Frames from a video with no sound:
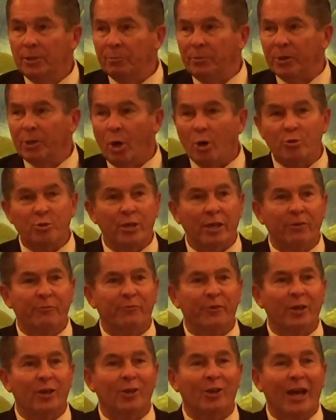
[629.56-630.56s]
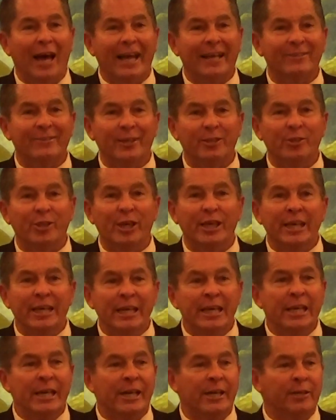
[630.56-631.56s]
because they feel like that the
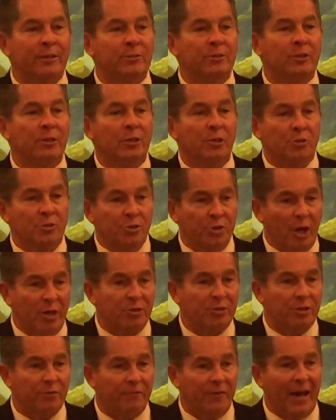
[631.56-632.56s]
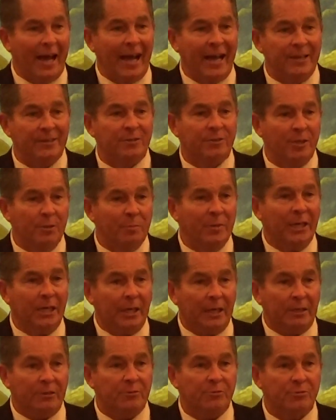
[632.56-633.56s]
end justifies the
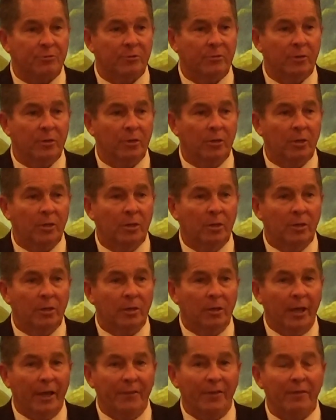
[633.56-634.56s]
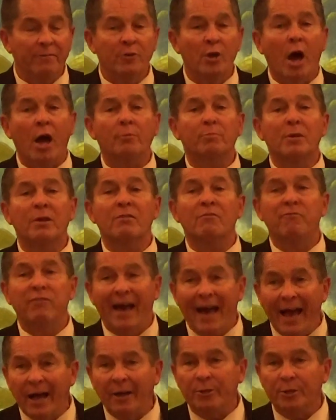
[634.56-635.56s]
means. Yeah. They've not been
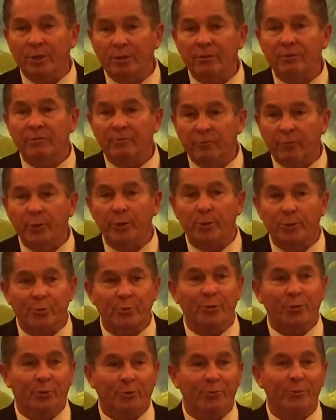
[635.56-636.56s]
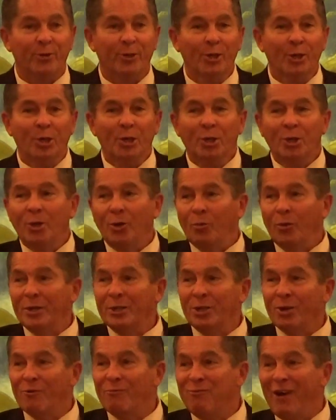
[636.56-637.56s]
valiant for the truth.
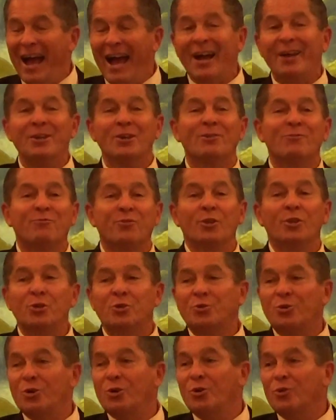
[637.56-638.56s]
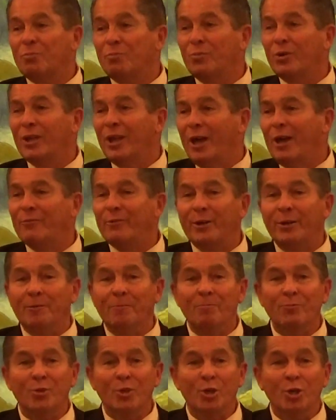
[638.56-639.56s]
When you're valiant for the truth,
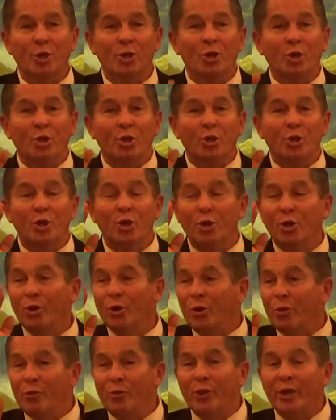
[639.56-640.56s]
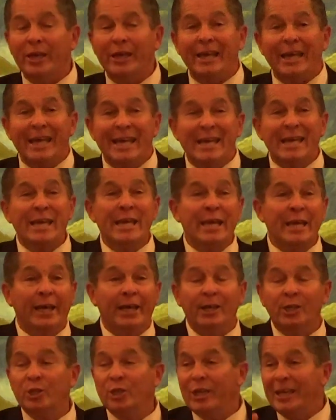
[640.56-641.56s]
beloved, you, the
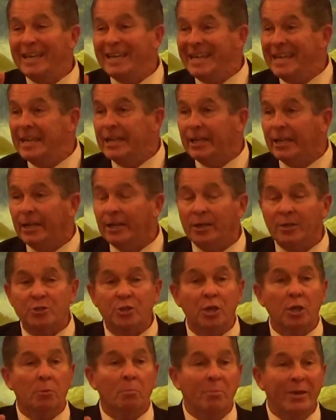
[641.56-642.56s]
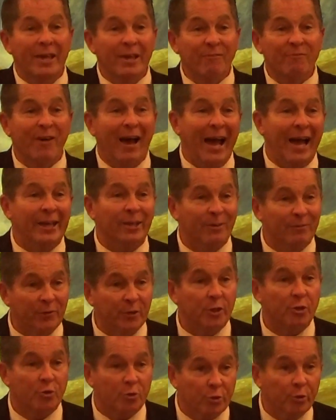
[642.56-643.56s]
end is being valiant
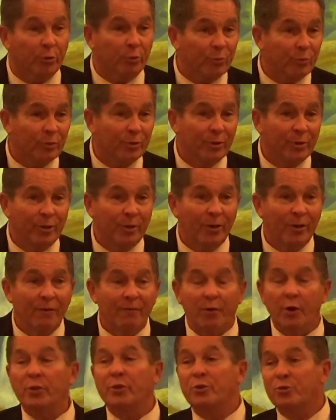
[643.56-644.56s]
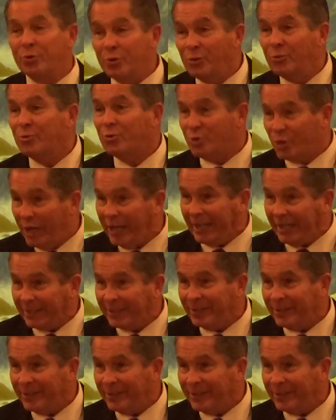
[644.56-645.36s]
for the truth, for the truth's sake.